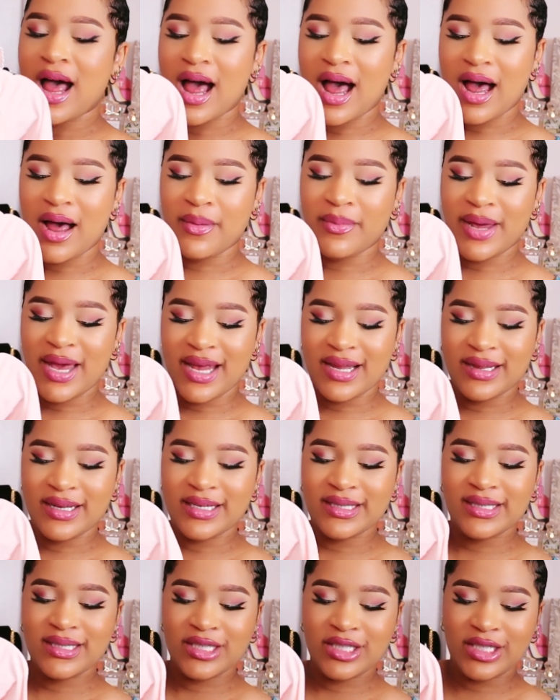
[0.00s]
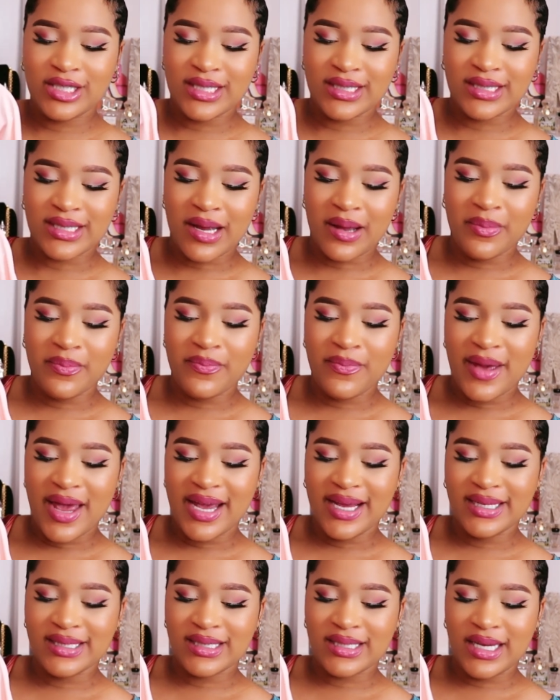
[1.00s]
and this is just
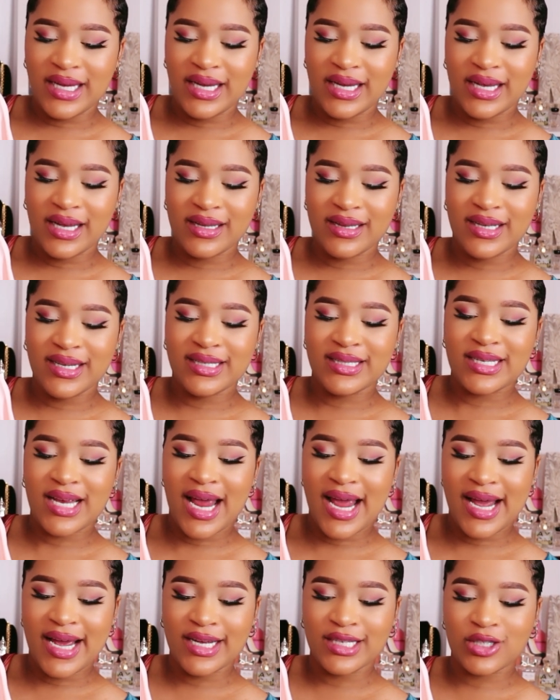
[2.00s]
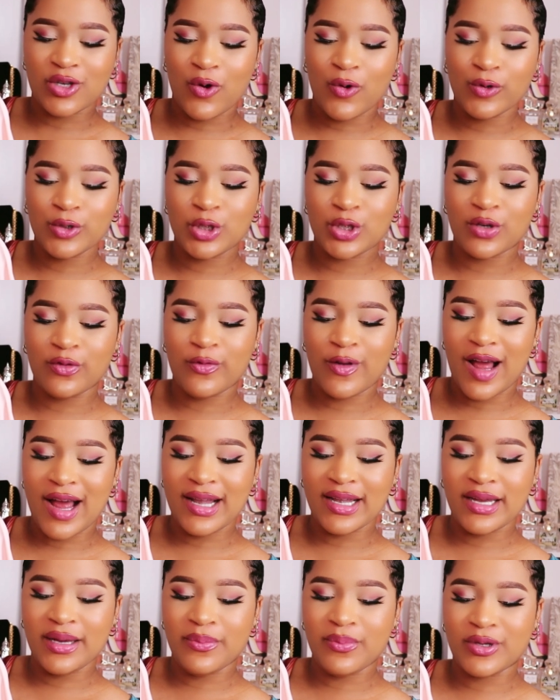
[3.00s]
amazing. This has
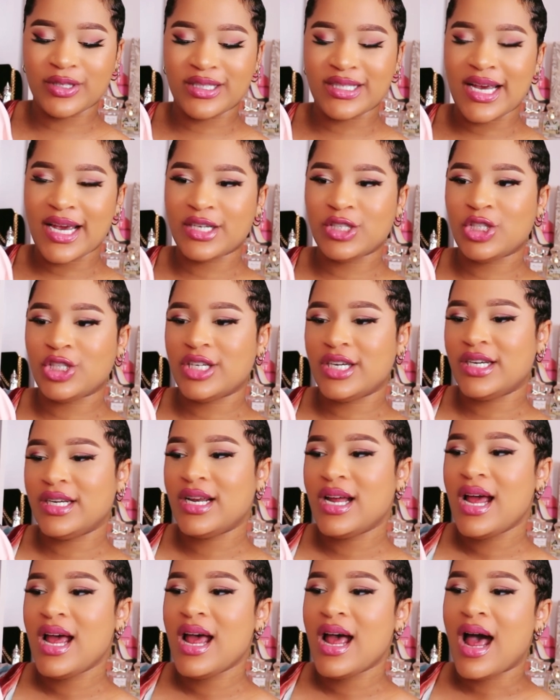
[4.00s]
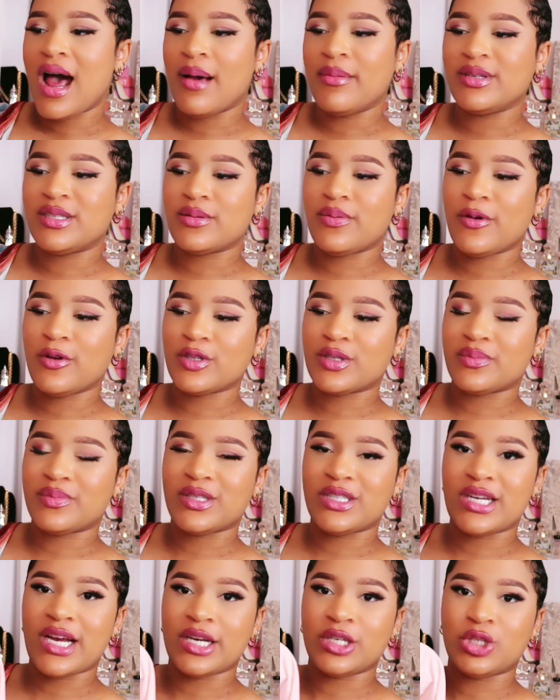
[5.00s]
ultraviolet protection. It's supposed to
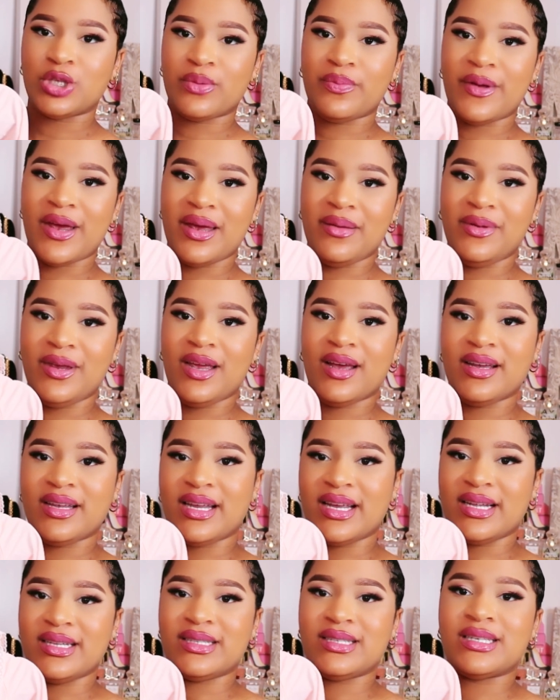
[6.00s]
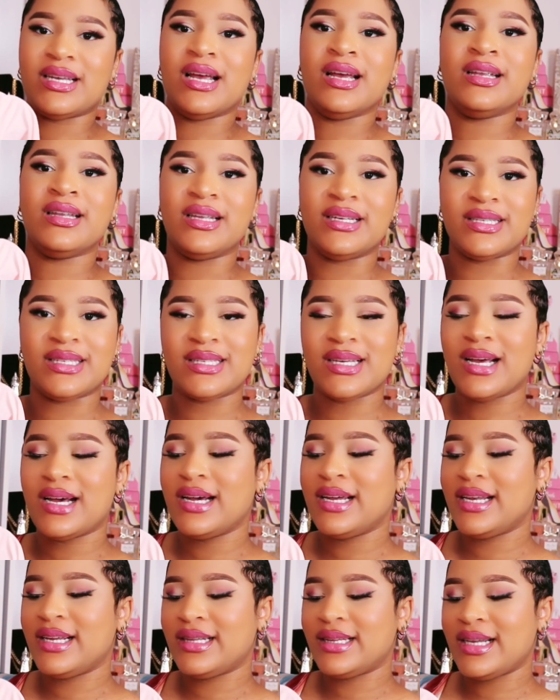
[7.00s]
protect your baby against the
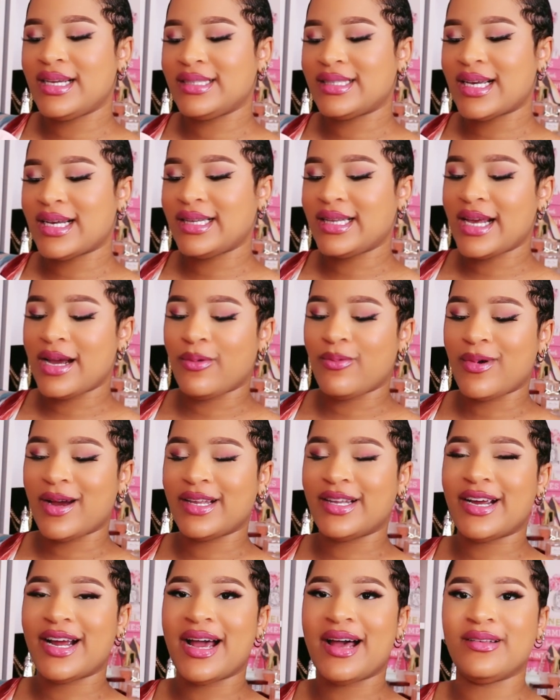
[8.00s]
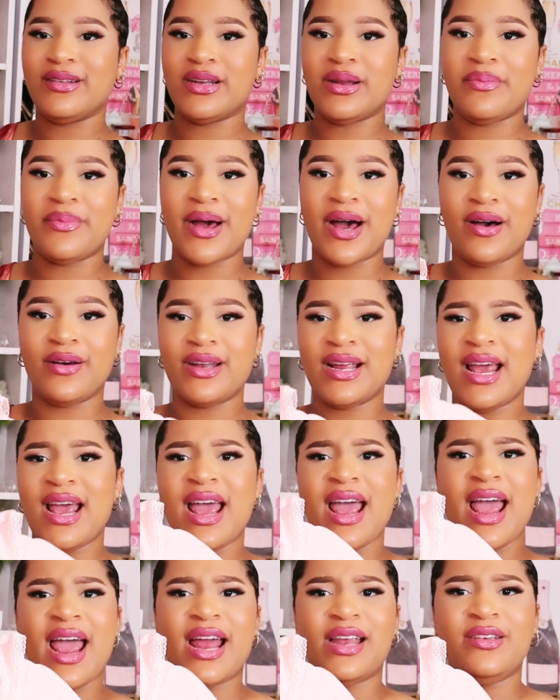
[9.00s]
sun and things like that while they're out and about.
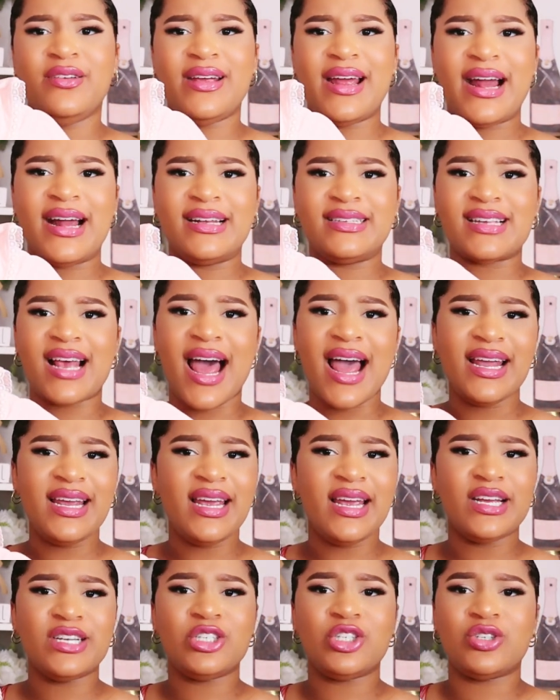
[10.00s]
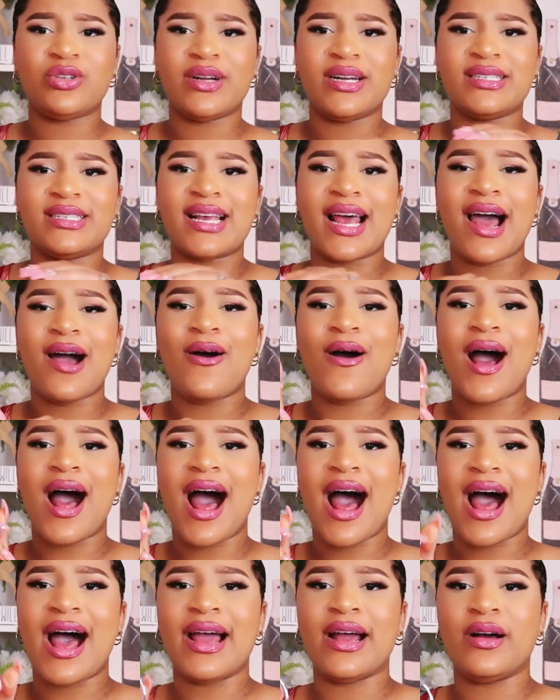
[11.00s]
And you guys, I can't stress how
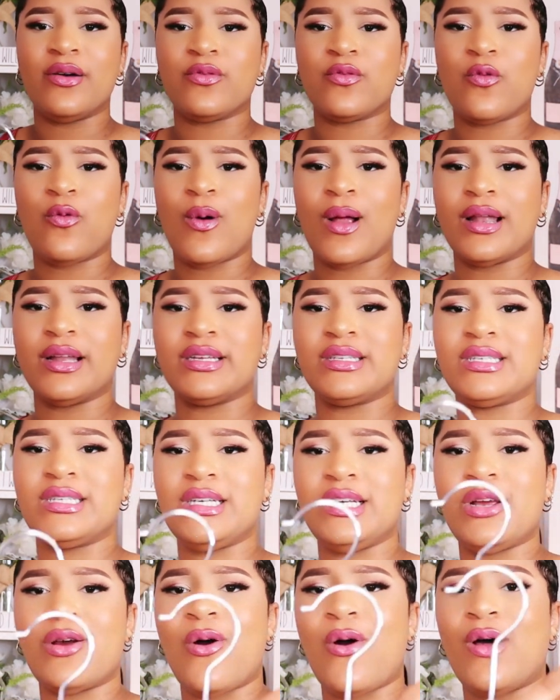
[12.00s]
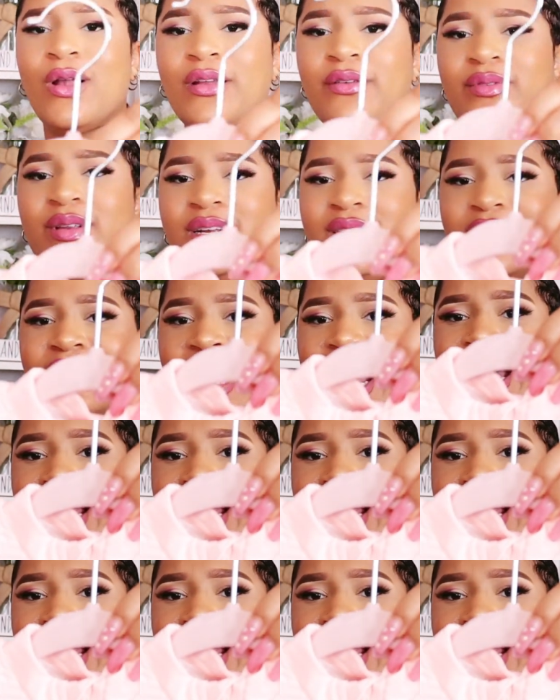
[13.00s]
high of quality all of these